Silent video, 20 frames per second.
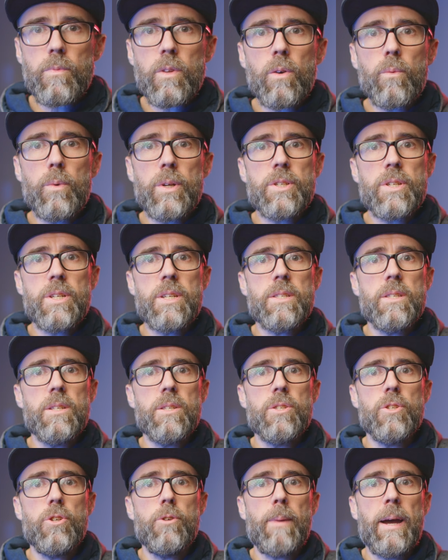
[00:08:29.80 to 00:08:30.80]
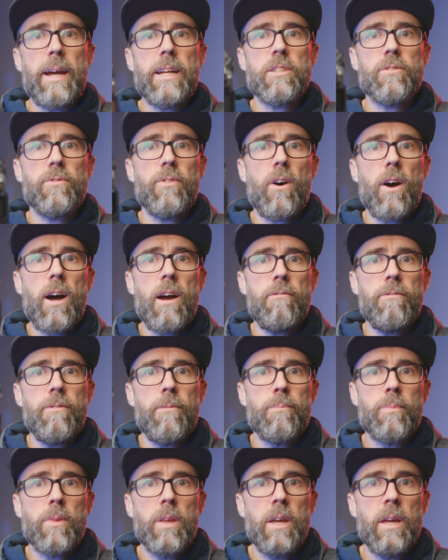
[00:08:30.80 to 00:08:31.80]
which is the Zoom H5.
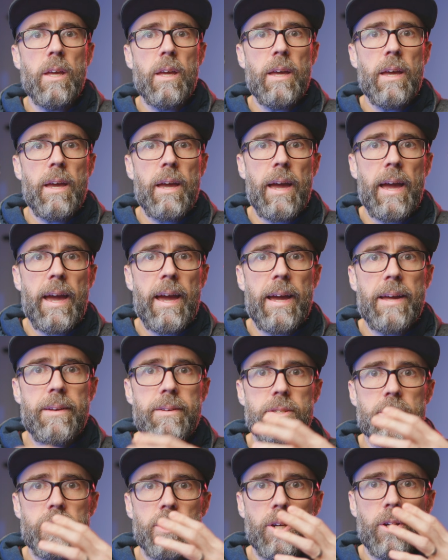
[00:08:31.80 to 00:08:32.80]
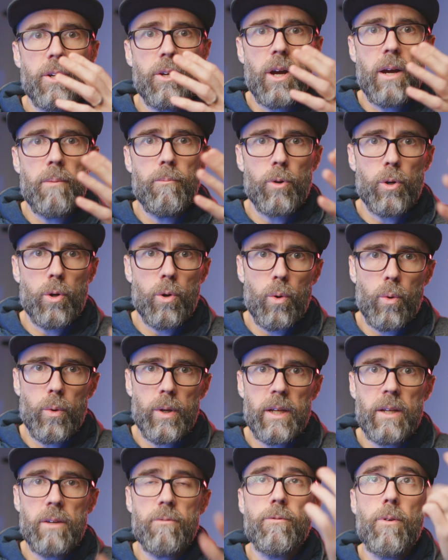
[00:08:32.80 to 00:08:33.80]
And so I'm
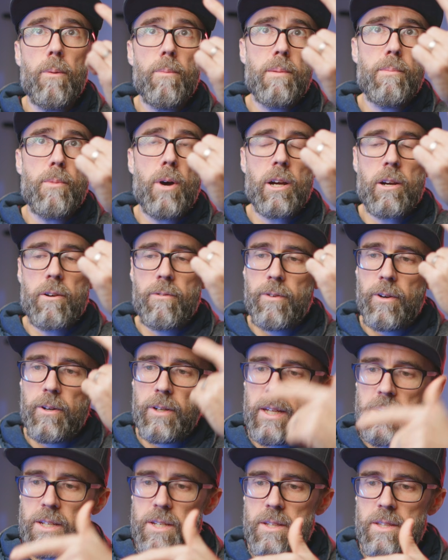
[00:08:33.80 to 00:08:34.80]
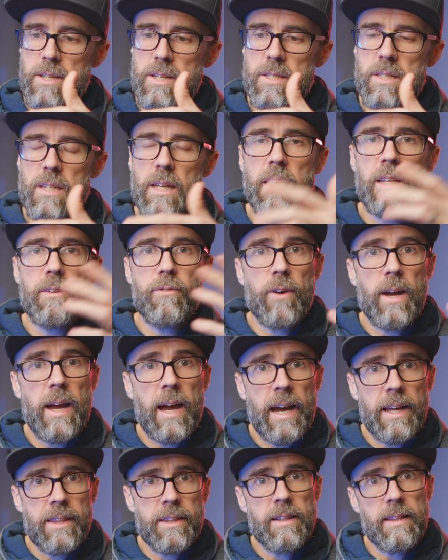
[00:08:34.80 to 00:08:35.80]
recording from the microphone into this. And if I
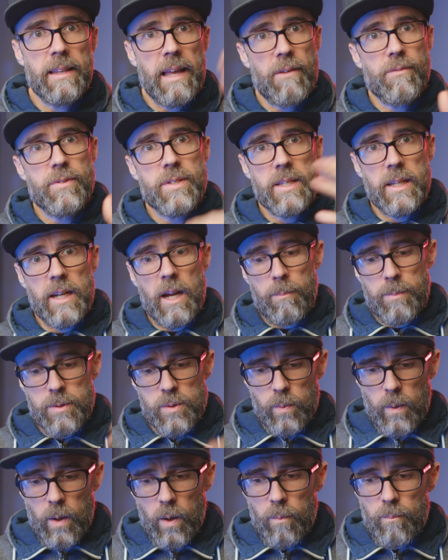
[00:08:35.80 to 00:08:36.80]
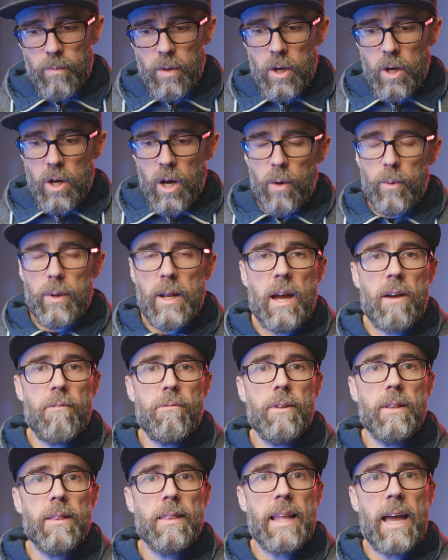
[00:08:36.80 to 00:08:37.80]
had the lav set up as well, I would have
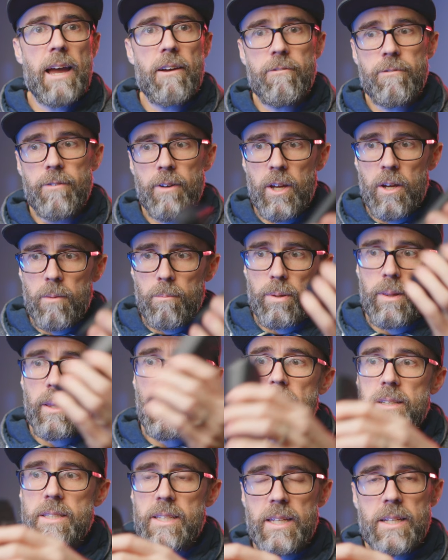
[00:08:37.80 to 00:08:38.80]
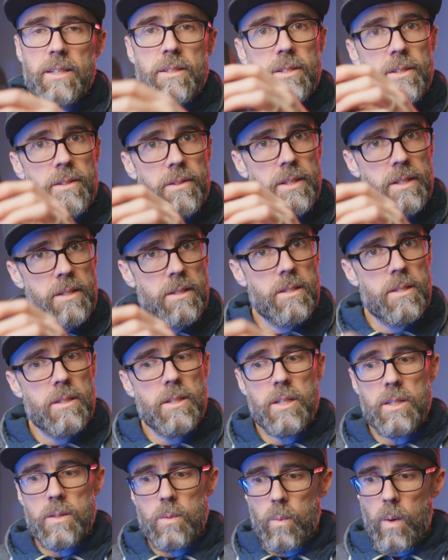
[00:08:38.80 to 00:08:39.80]
the lav plugged into this
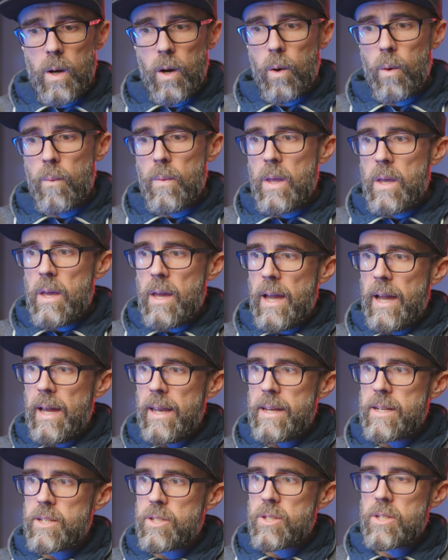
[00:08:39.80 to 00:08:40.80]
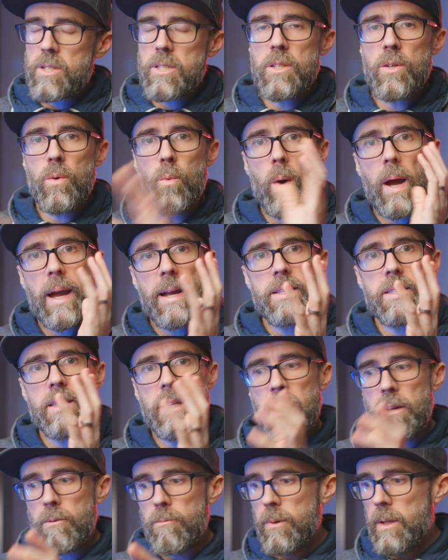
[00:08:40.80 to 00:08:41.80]
as well. And it's just a way to
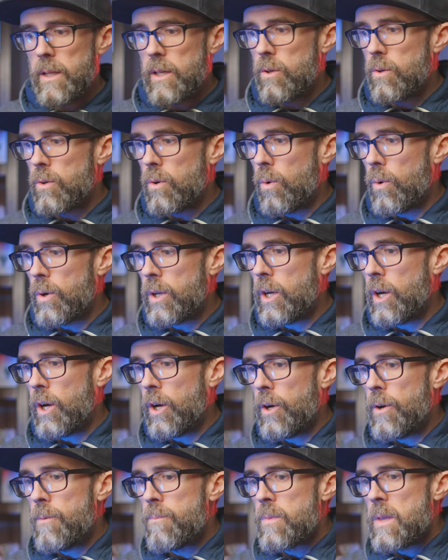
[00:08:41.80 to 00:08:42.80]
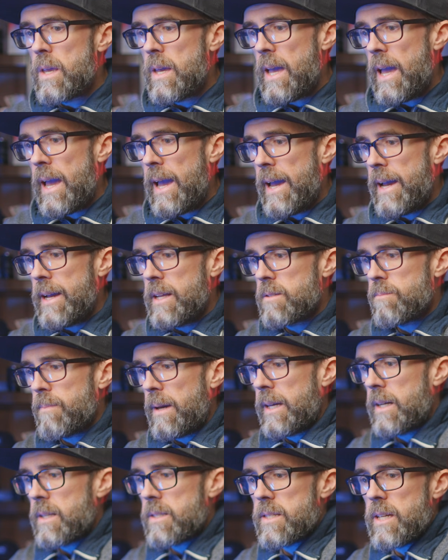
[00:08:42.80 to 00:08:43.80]
get really good audio and
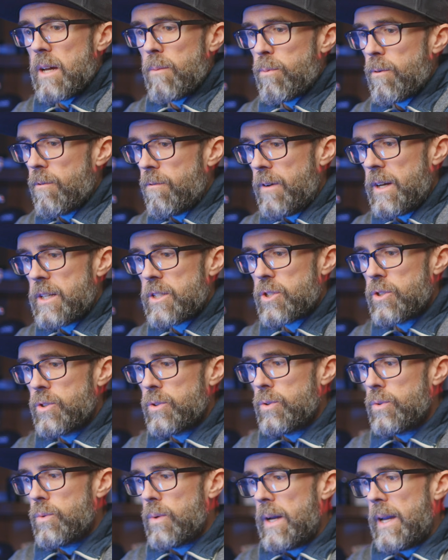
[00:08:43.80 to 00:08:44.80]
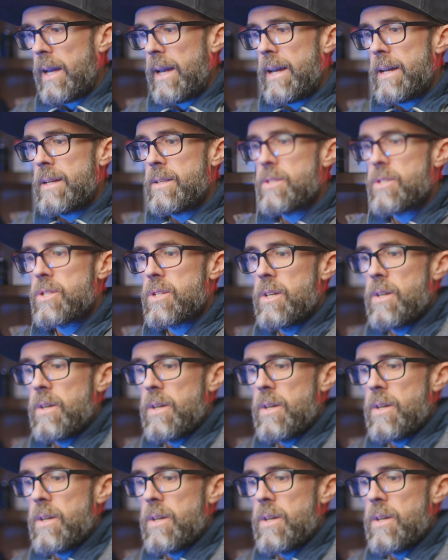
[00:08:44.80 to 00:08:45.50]
make it sound professional. And